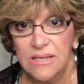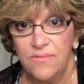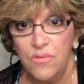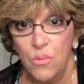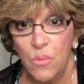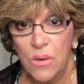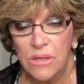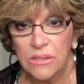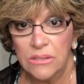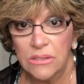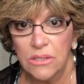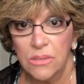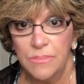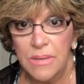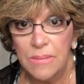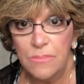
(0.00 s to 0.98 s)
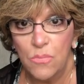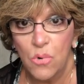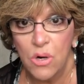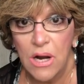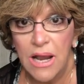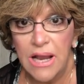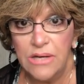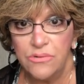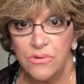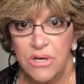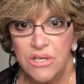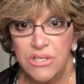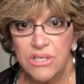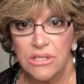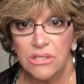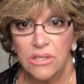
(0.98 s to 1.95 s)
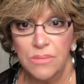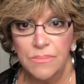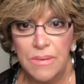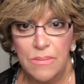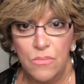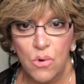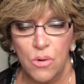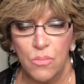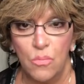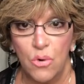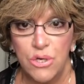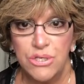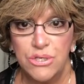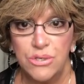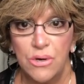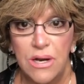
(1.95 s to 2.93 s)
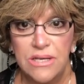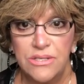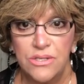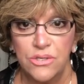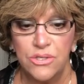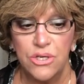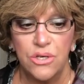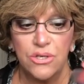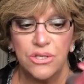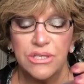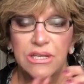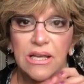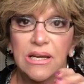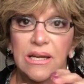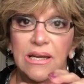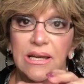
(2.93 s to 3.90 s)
If you want a little bit more hydration, a little bit more moisturizer to your skin,